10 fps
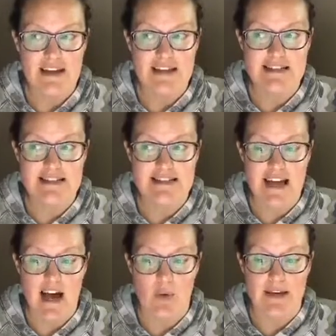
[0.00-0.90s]
Is this
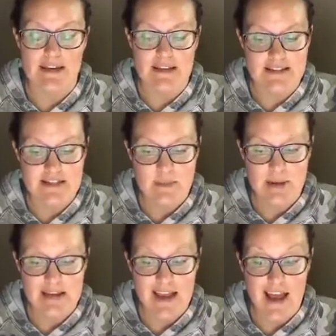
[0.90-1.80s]
how it needs to
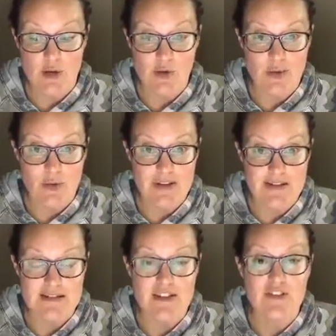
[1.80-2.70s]
be? Can you do
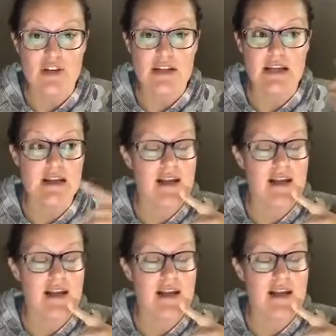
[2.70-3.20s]
things differently?